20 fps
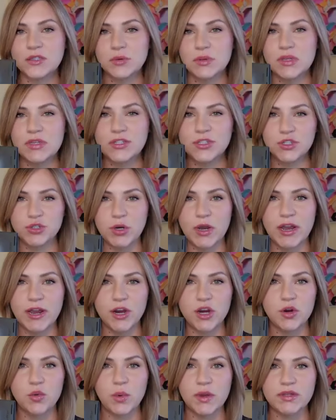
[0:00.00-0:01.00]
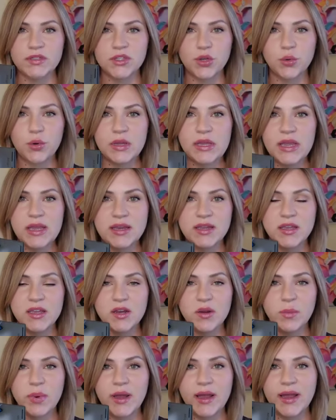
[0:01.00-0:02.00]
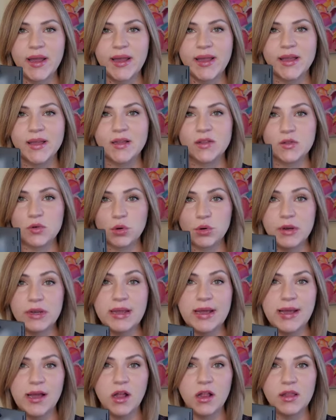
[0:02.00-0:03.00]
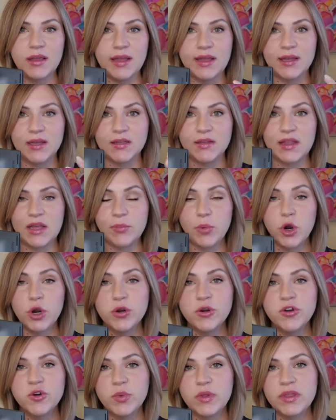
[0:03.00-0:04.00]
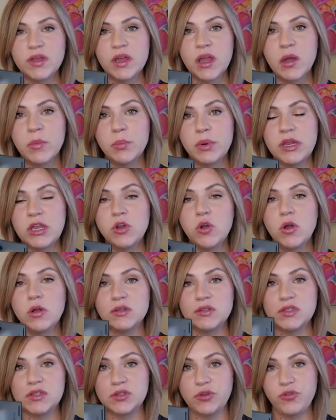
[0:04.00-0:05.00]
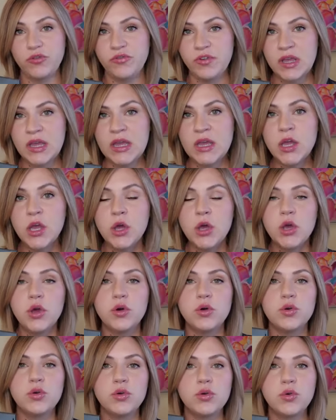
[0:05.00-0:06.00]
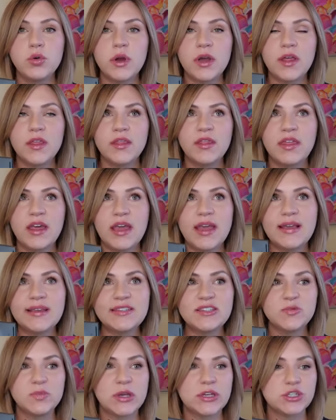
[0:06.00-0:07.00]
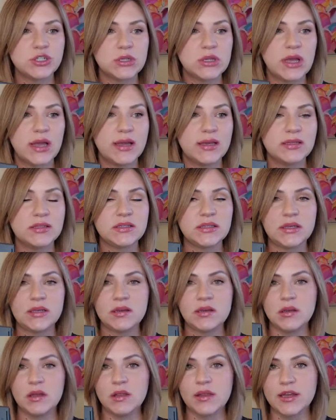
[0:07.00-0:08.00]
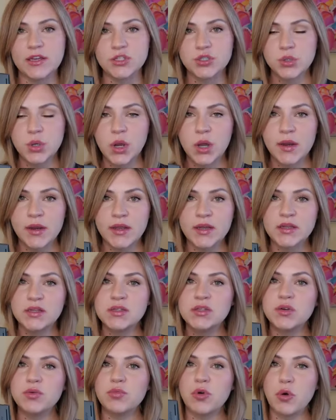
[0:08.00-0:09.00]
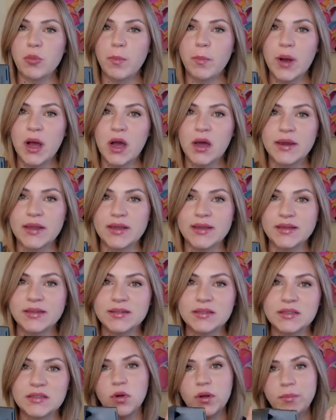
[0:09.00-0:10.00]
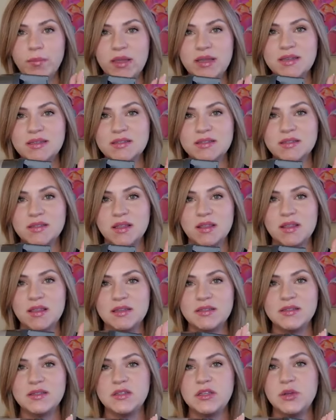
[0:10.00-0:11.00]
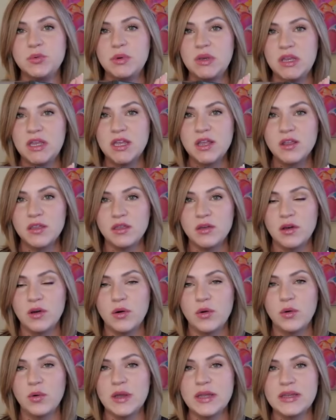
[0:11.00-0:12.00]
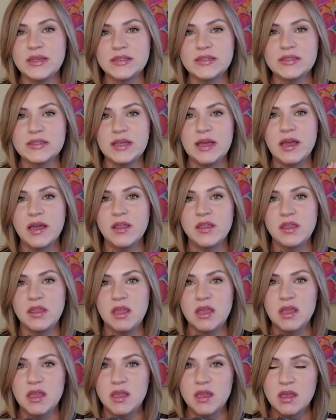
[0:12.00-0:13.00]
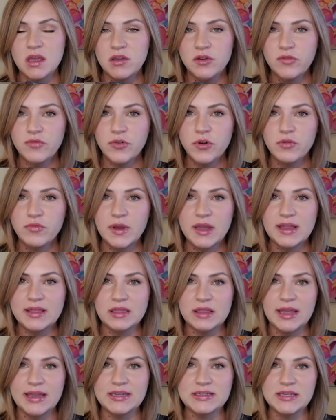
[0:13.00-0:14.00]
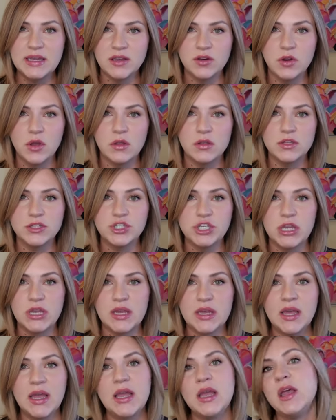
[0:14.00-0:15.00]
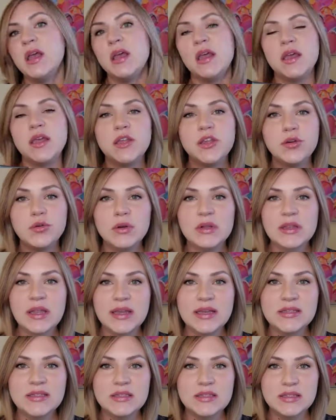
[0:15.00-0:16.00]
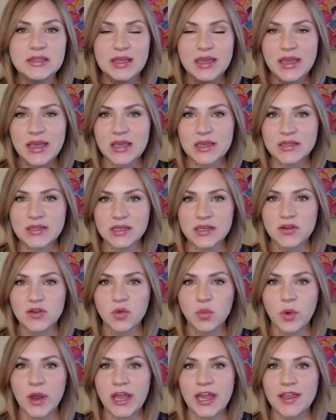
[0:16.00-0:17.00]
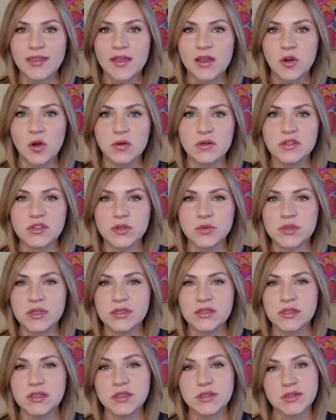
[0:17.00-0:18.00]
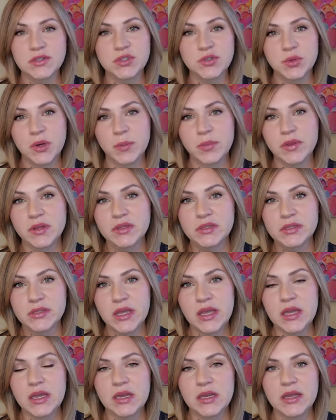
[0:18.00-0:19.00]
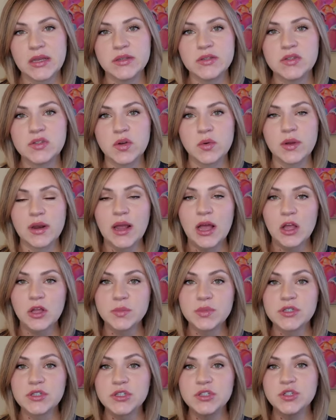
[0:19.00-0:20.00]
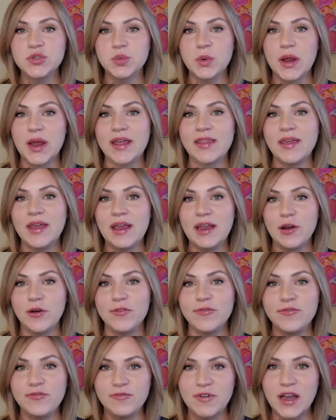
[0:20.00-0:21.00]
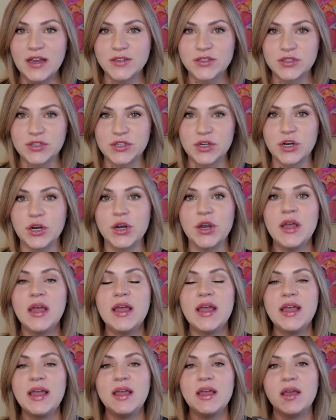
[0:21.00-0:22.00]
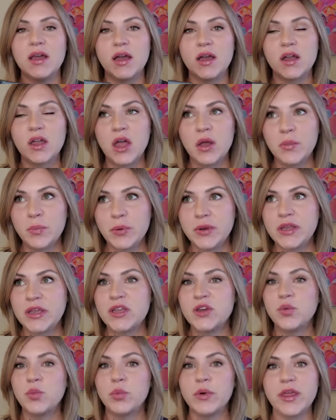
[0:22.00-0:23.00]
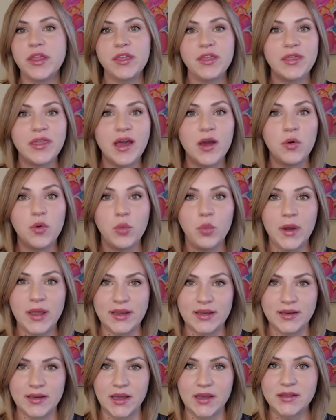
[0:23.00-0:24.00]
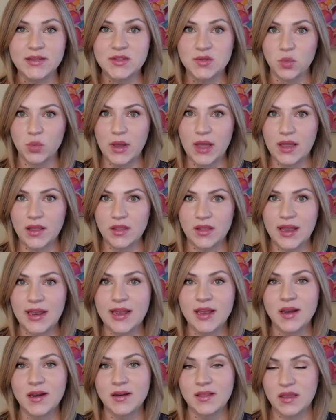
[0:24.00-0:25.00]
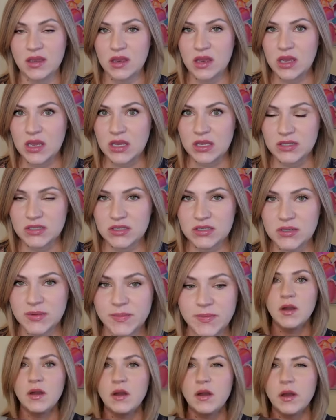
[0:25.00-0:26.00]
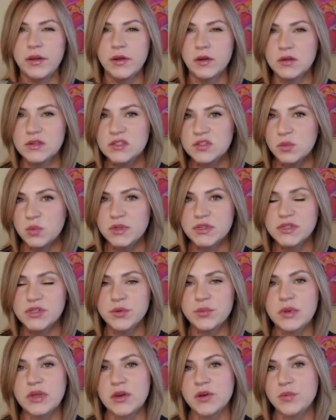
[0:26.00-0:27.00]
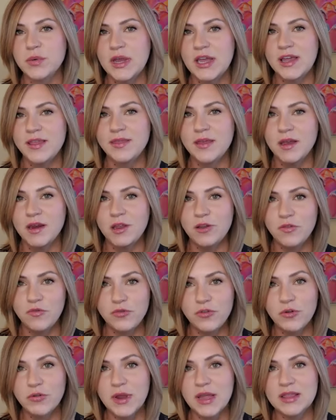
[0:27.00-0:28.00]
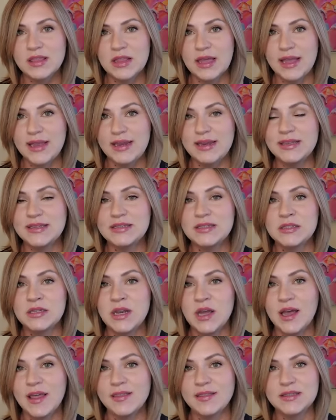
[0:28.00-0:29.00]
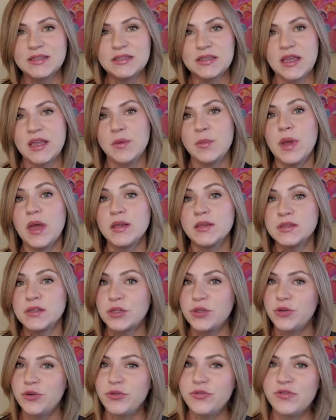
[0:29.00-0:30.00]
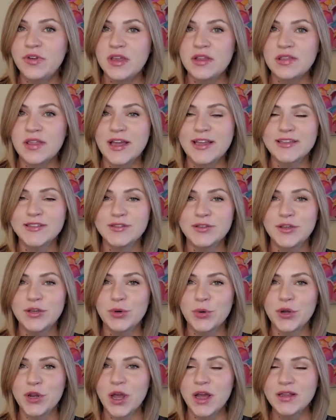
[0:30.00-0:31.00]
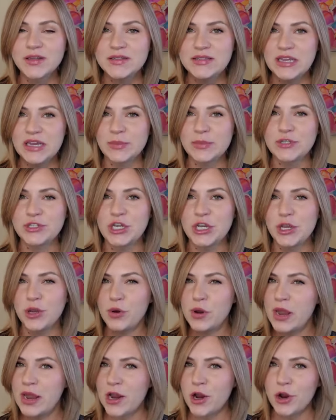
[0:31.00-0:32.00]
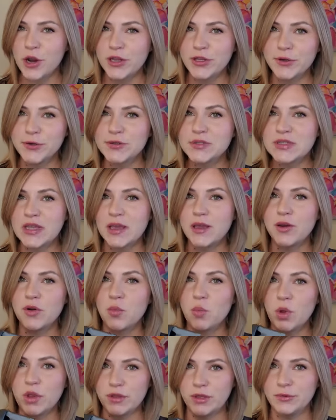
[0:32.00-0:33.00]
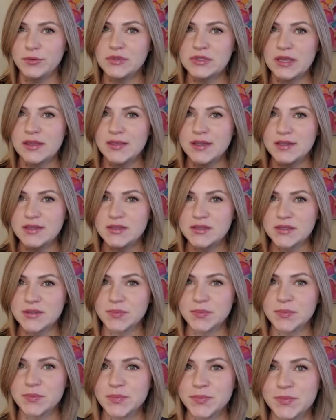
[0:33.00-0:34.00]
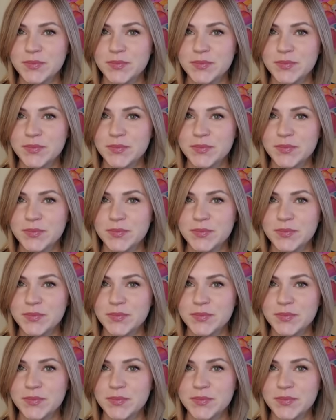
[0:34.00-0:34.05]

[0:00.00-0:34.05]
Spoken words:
So this dryer was created by L'Oreal, and they partnered with a company called Zuvi, who they specialize in electronics, robotics. What makes this unique though is that the infrared light technology, it utilizes heat in a way that also doesn't disrupt the skin. And so it helps to dry the hair faster, accompanied with that wind as well and the heat. I also want to reiterate that infrared light is not the same as UV light, so you're not damaging your hair and your skin while using this.